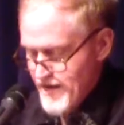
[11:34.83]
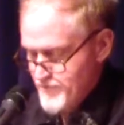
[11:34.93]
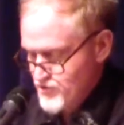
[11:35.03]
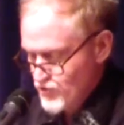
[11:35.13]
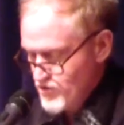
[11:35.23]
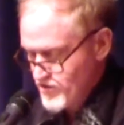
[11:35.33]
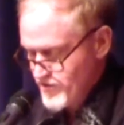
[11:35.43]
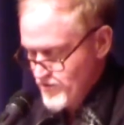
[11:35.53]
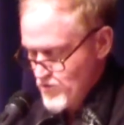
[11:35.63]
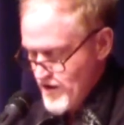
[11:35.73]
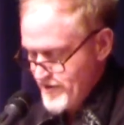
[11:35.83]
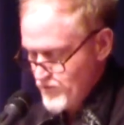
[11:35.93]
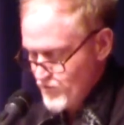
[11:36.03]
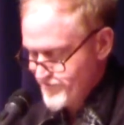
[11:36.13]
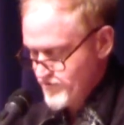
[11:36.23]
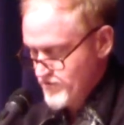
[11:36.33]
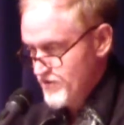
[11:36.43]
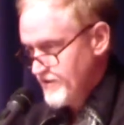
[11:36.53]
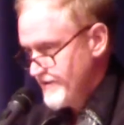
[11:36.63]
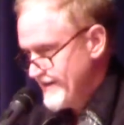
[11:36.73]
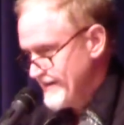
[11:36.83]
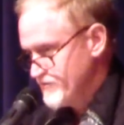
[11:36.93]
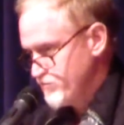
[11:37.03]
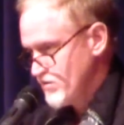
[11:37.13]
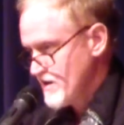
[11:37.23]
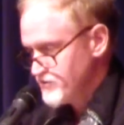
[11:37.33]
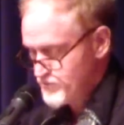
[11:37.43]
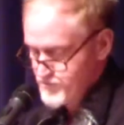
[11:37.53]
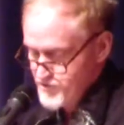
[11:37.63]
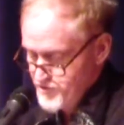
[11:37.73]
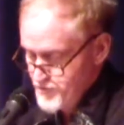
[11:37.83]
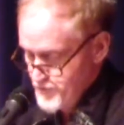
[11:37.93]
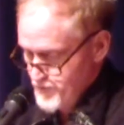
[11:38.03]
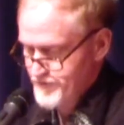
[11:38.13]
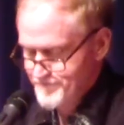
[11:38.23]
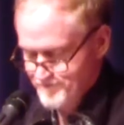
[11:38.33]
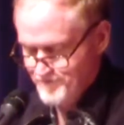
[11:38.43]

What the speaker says: cabbage along the Ohio River, has blossomed anew.